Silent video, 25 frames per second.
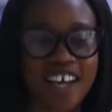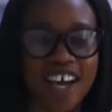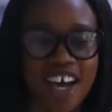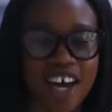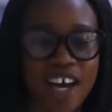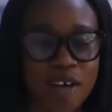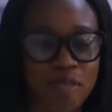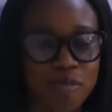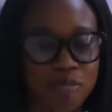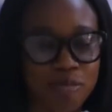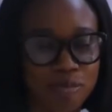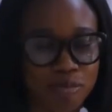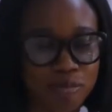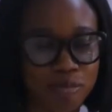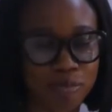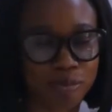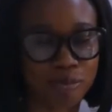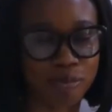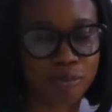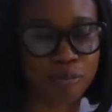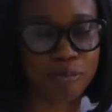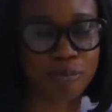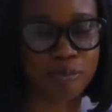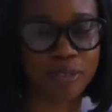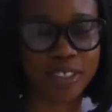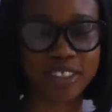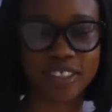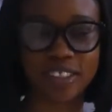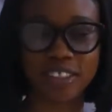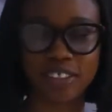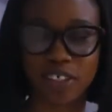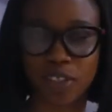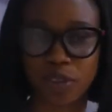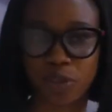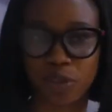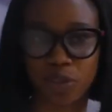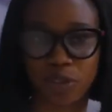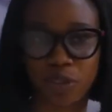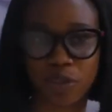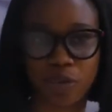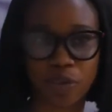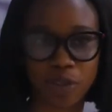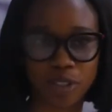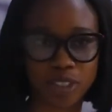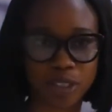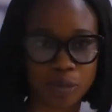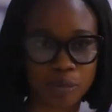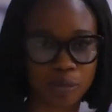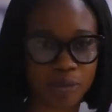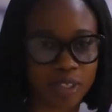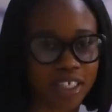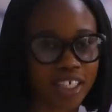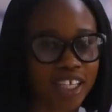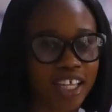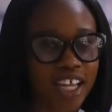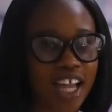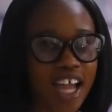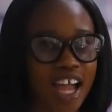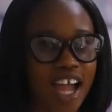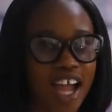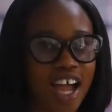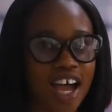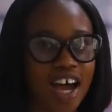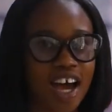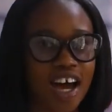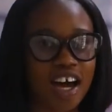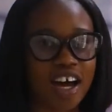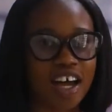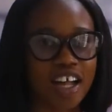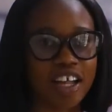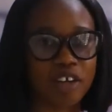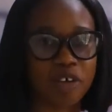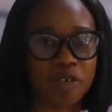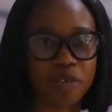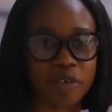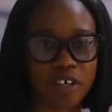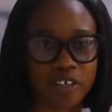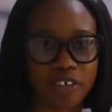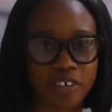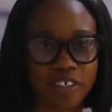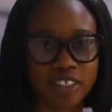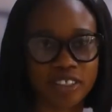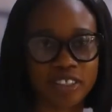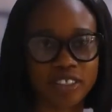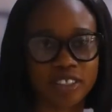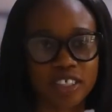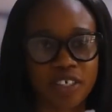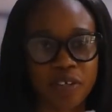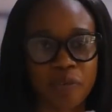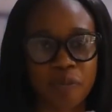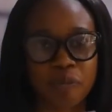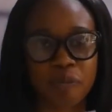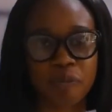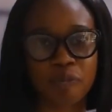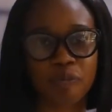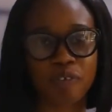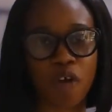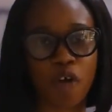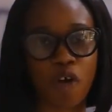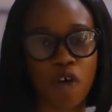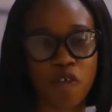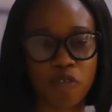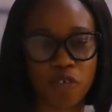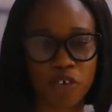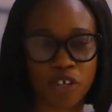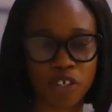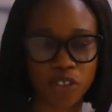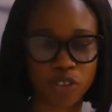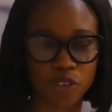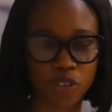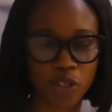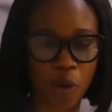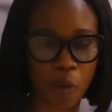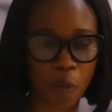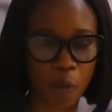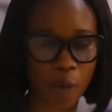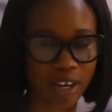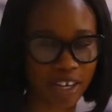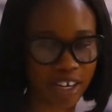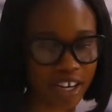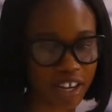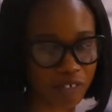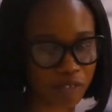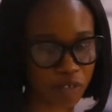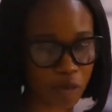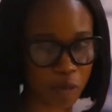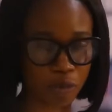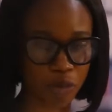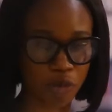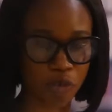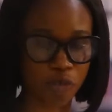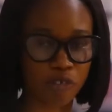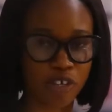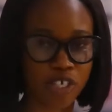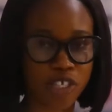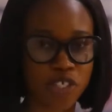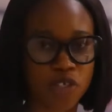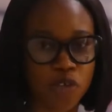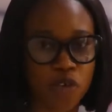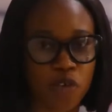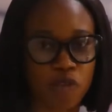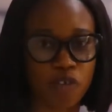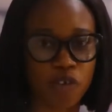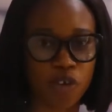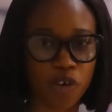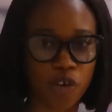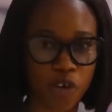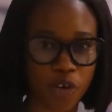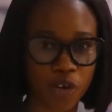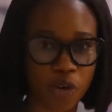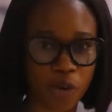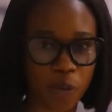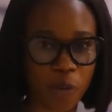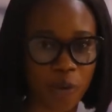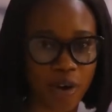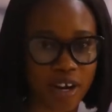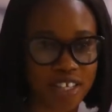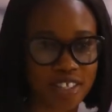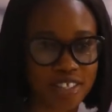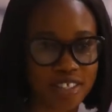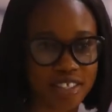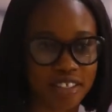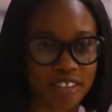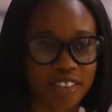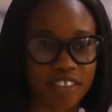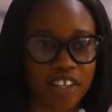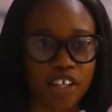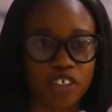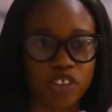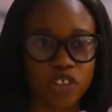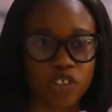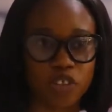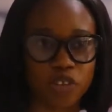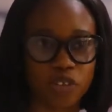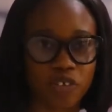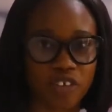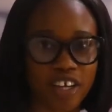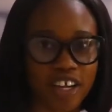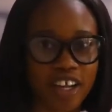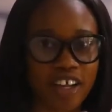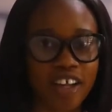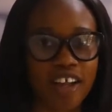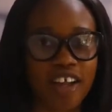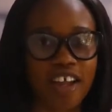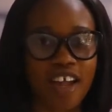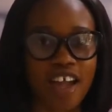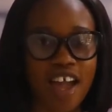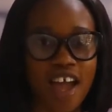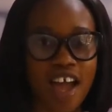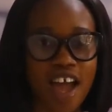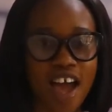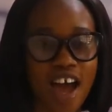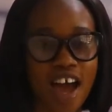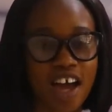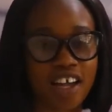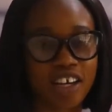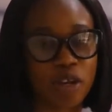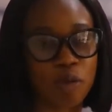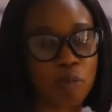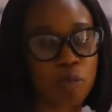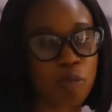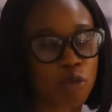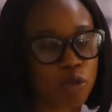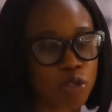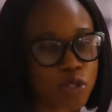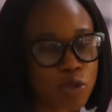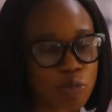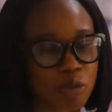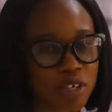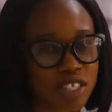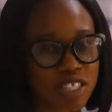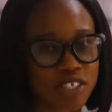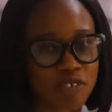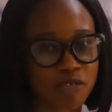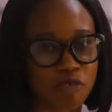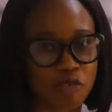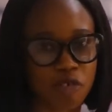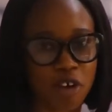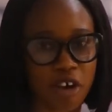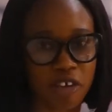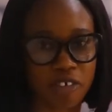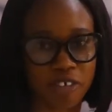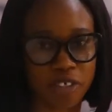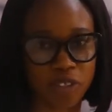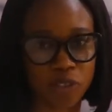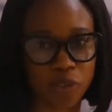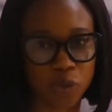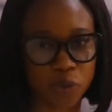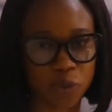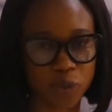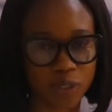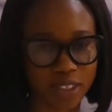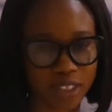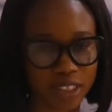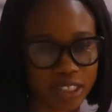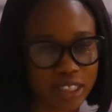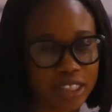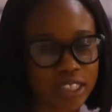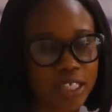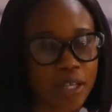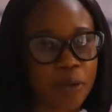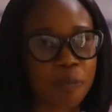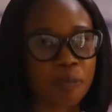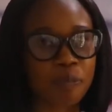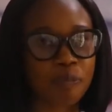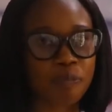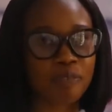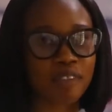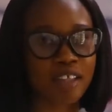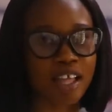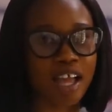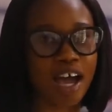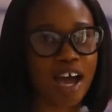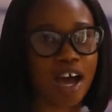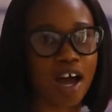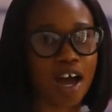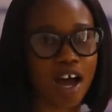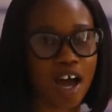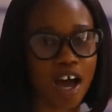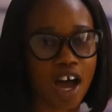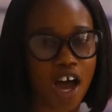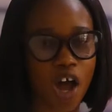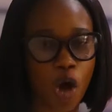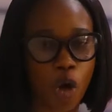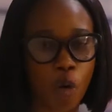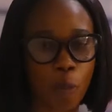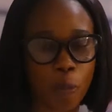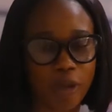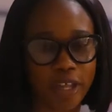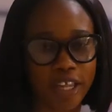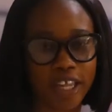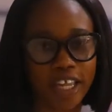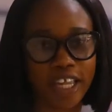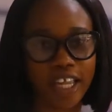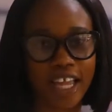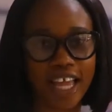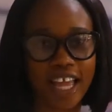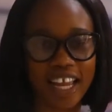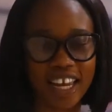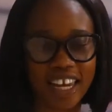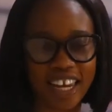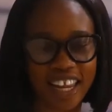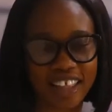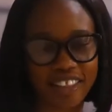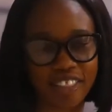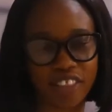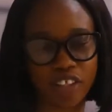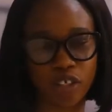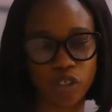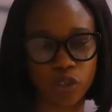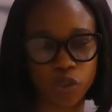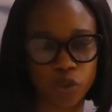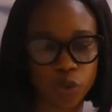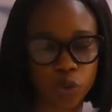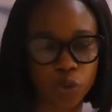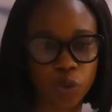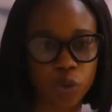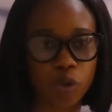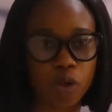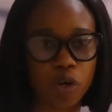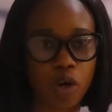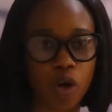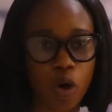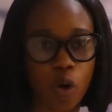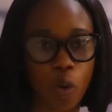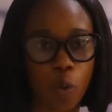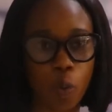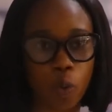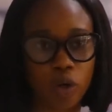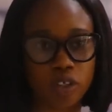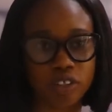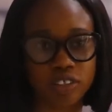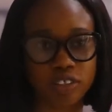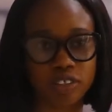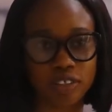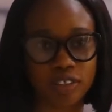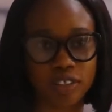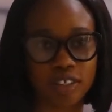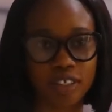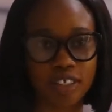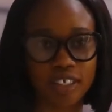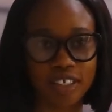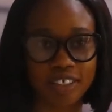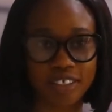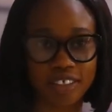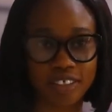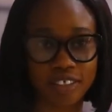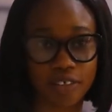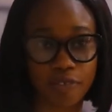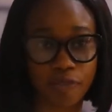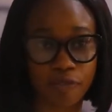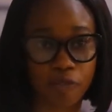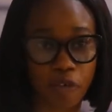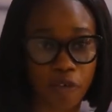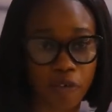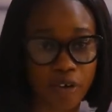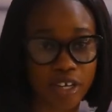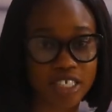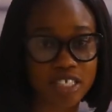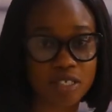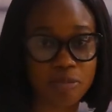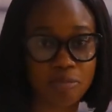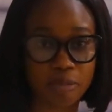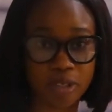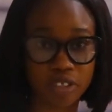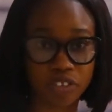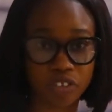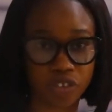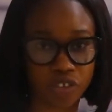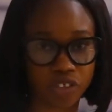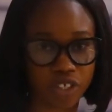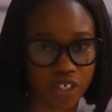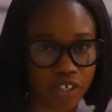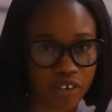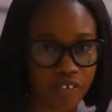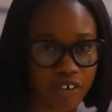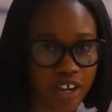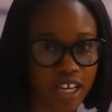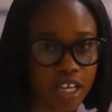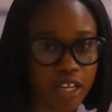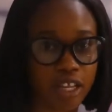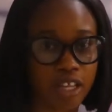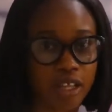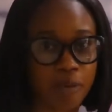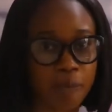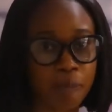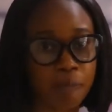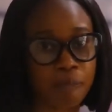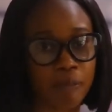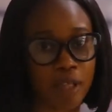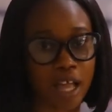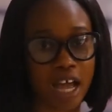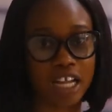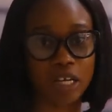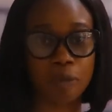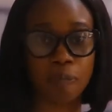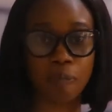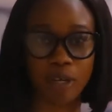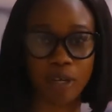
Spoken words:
I'm Ms. Yetunde Rotimi. I graduate of Forestry and Wildlife from the University of Ilorin, Kwara State, Nigeria, and a prospective graduate student. I'll be enlightening you on what forest means generally and